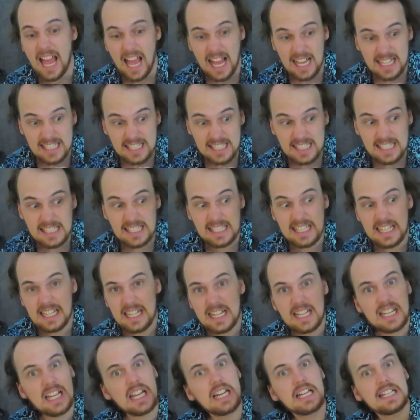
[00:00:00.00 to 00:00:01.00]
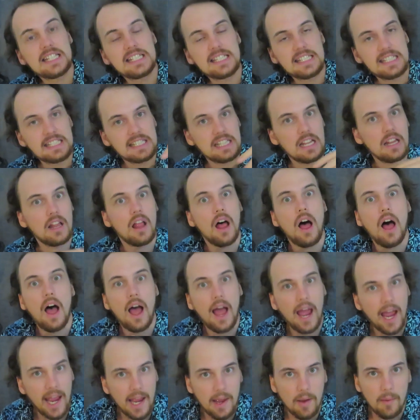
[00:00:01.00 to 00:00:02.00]
acidic
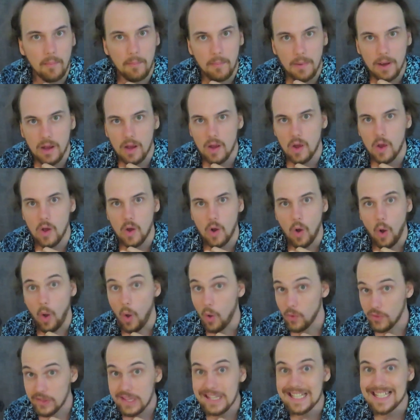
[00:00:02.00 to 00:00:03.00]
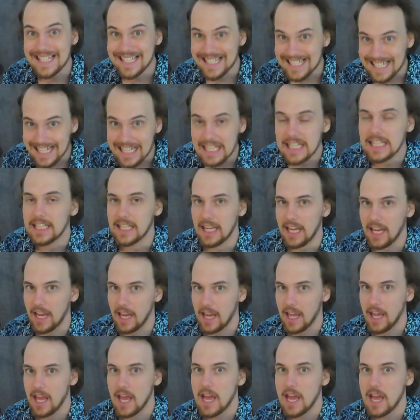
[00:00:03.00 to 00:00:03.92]
slime on the ceiling.